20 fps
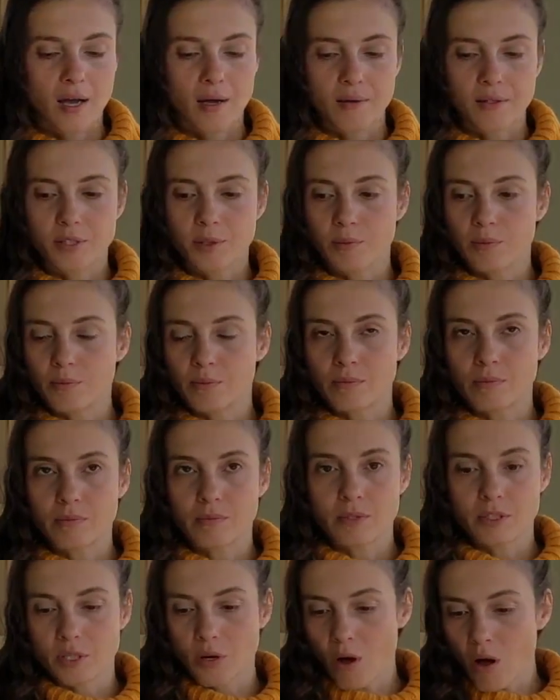
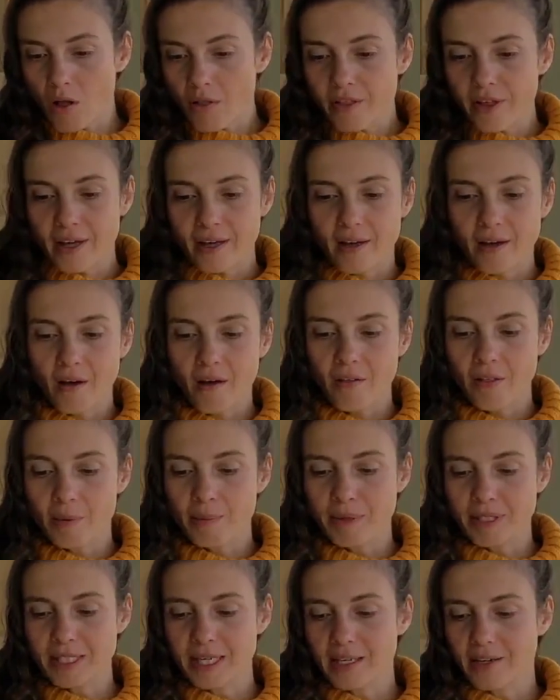So all the
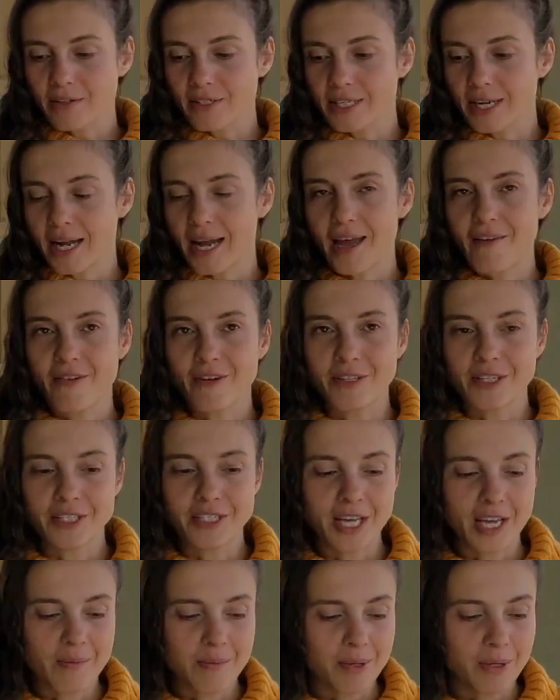potatoes that I have on the
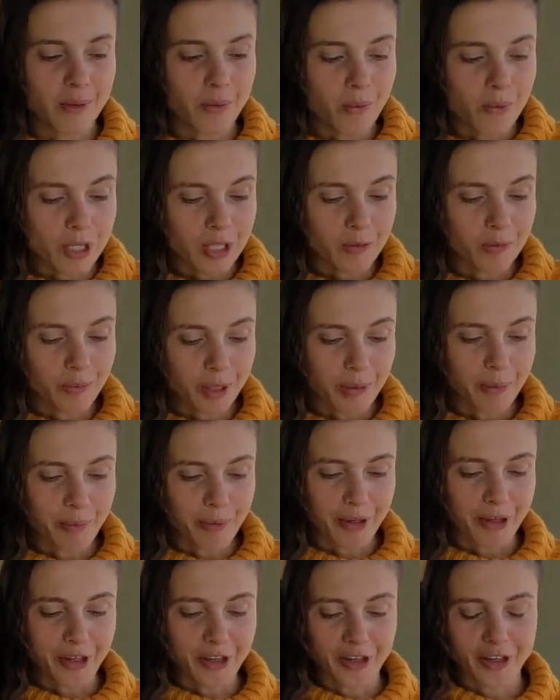table will be
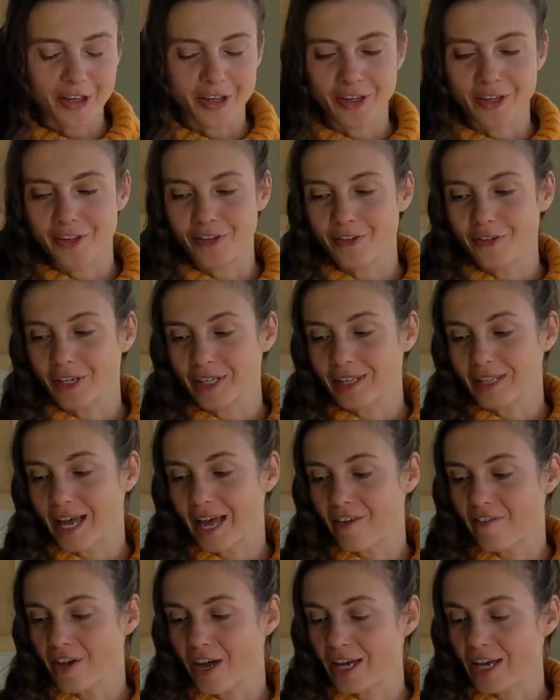bigger in real life,